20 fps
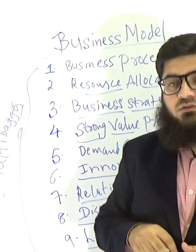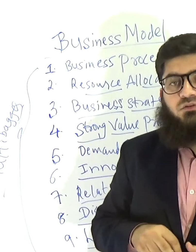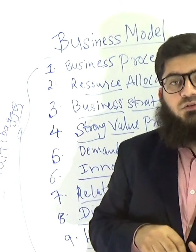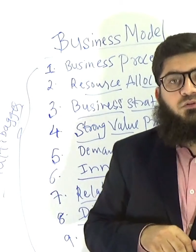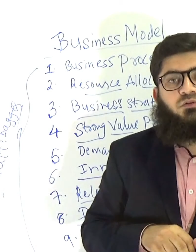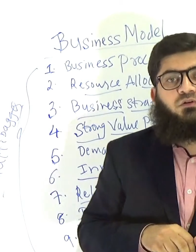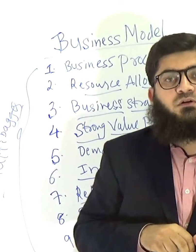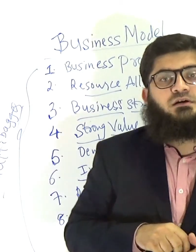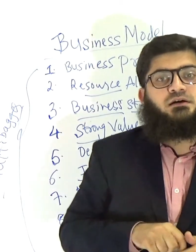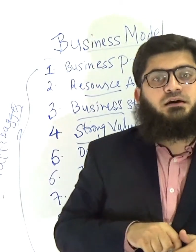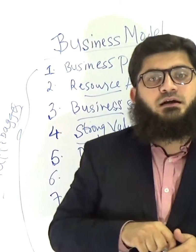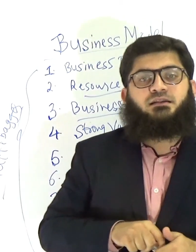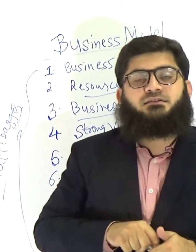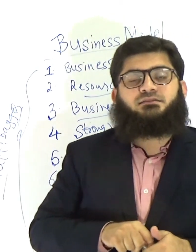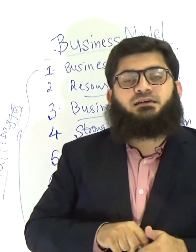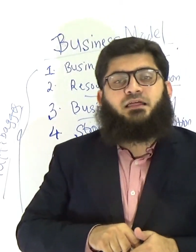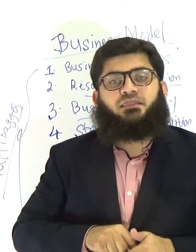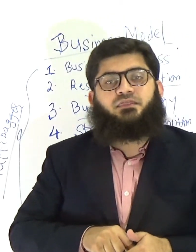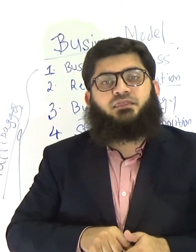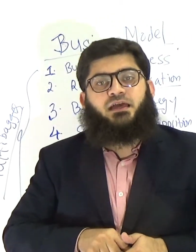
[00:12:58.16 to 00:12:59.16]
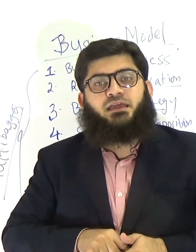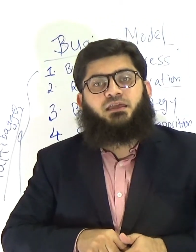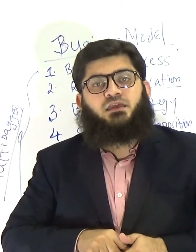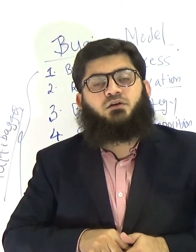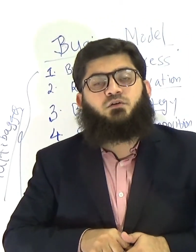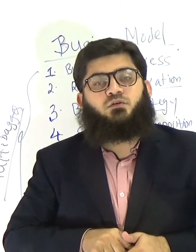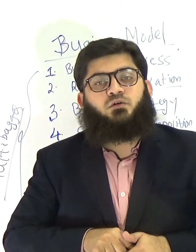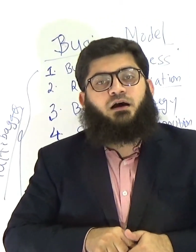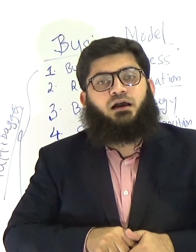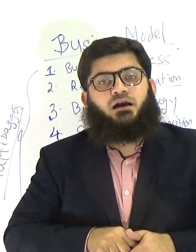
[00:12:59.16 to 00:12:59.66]
to understand. Thank
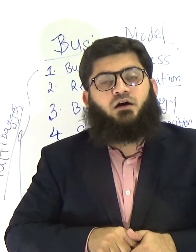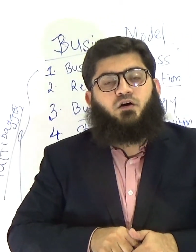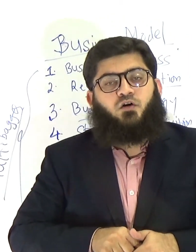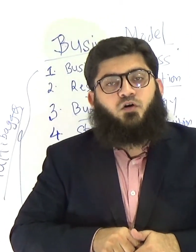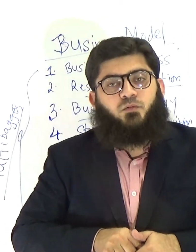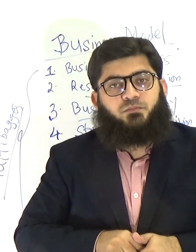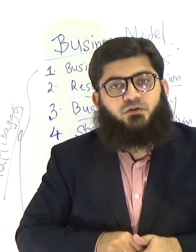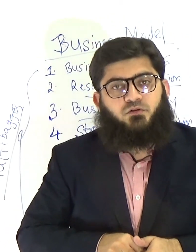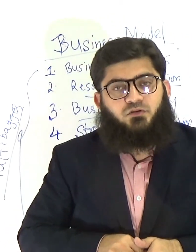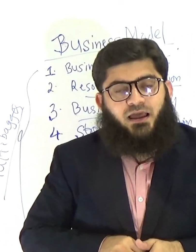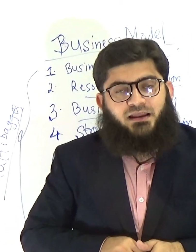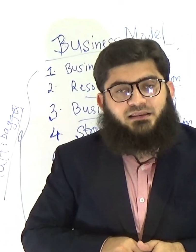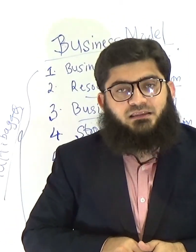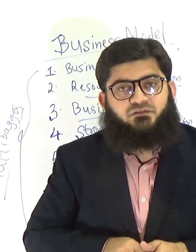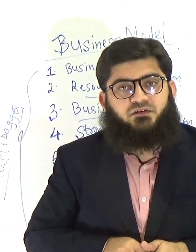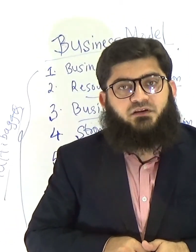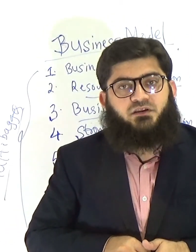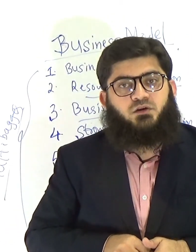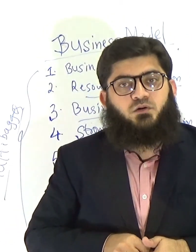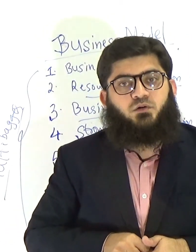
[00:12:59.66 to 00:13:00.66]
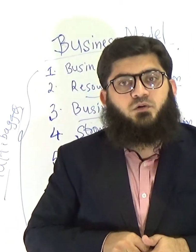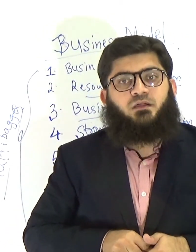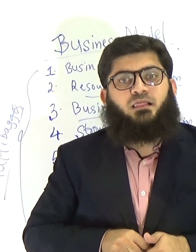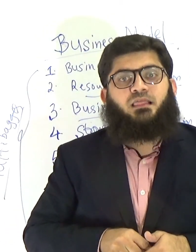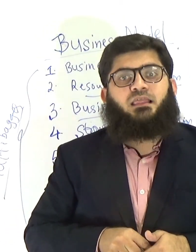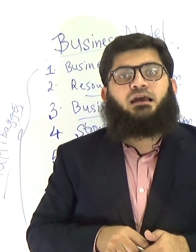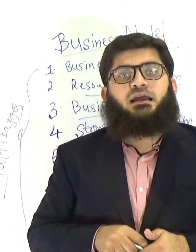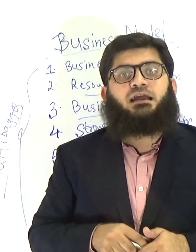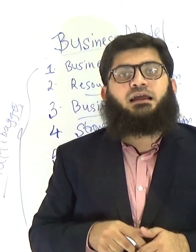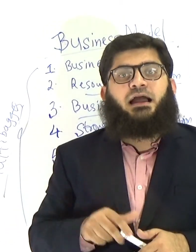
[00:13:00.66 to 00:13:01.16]
you. I hope you like the video.
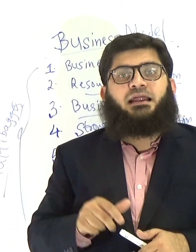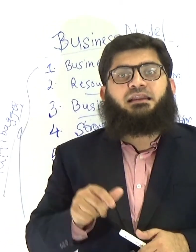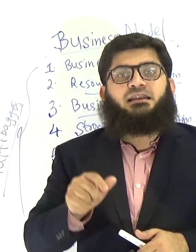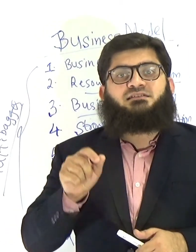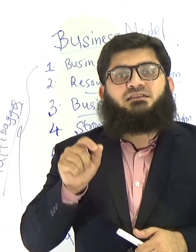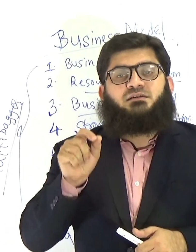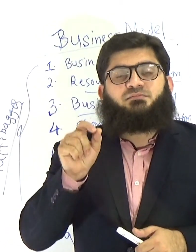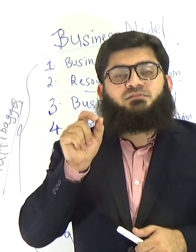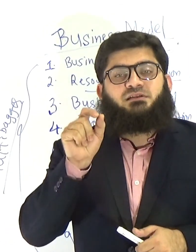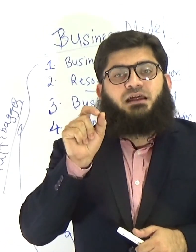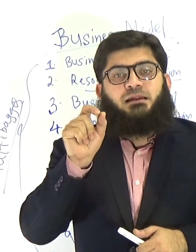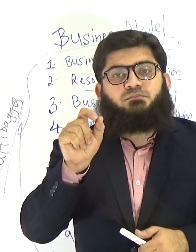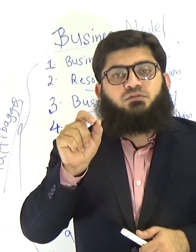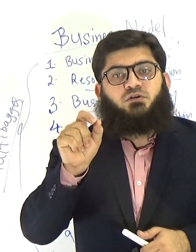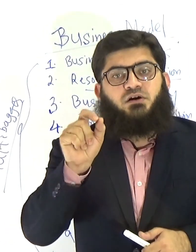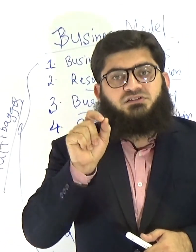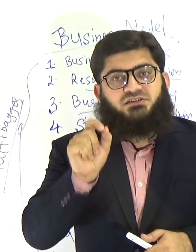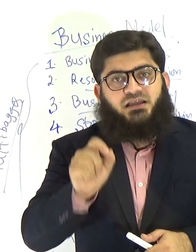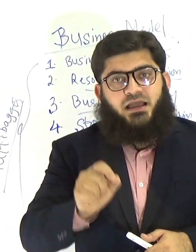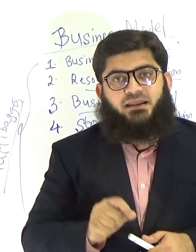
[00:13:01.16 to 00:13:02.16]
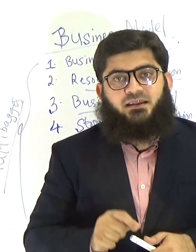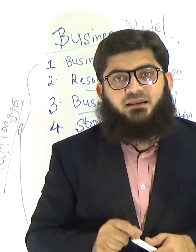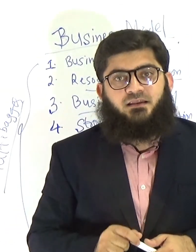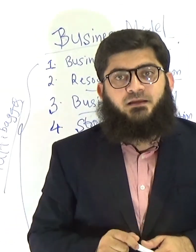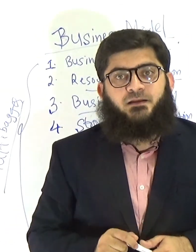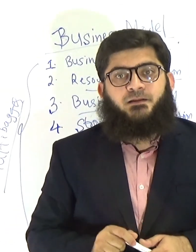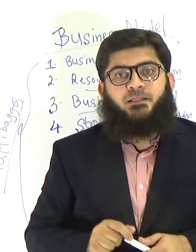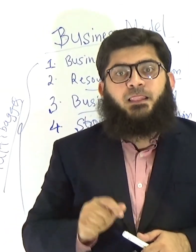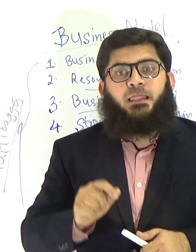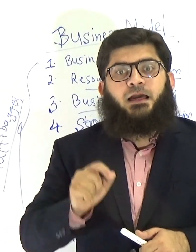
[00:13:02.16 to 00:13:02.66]
Kindly subscribe to our channel
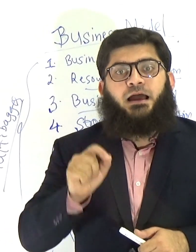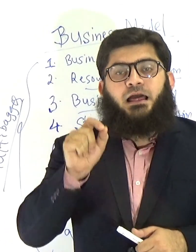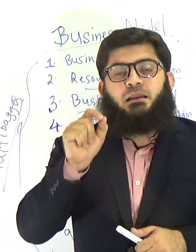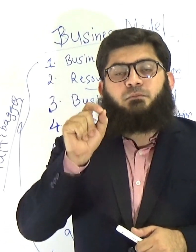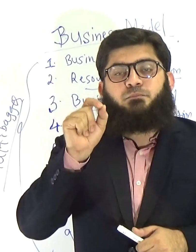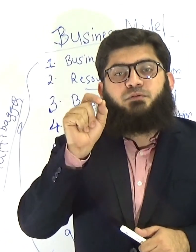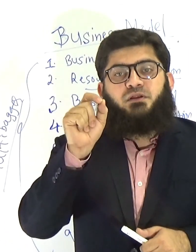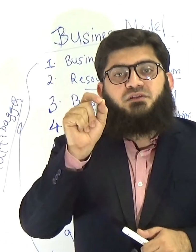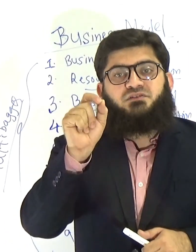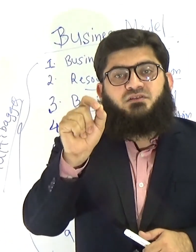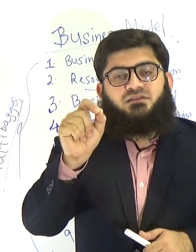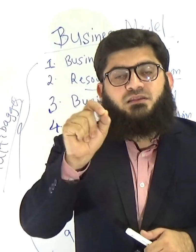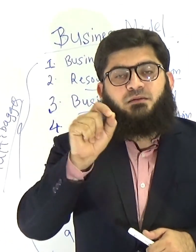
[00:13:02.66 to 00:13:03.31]
and press on